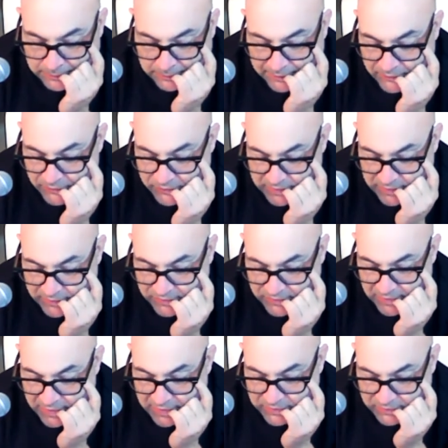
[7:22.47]
is just
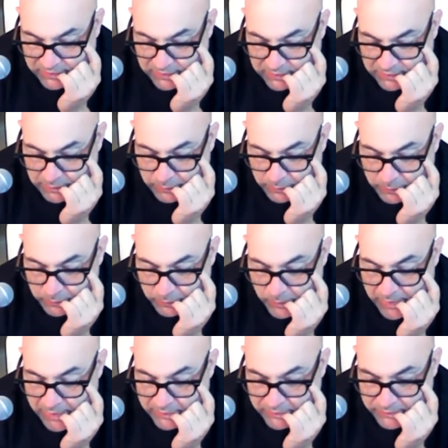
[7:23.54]
such a
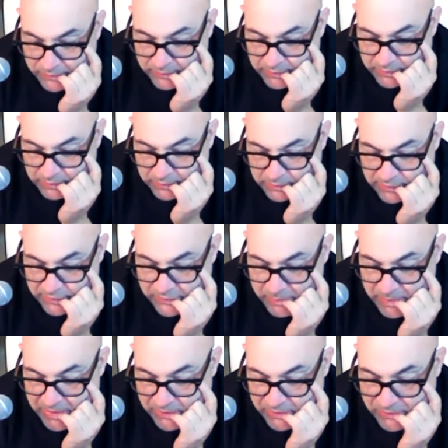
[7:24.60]
wonderful
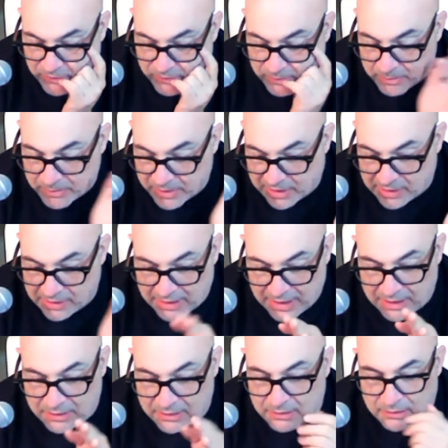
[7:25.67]
experience from beginning to
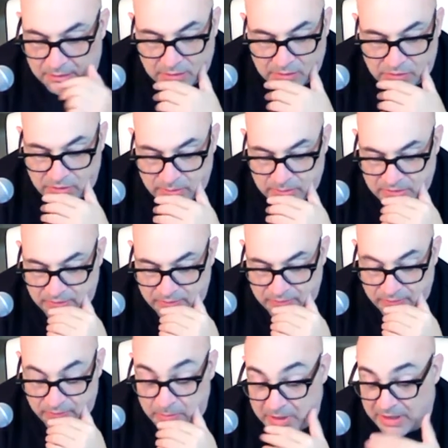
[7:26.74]
end, in terms of,
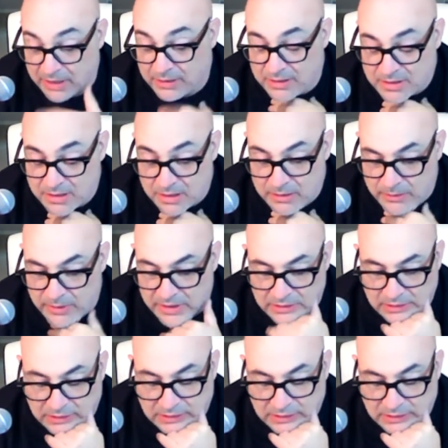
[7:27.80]
for me at least anyway.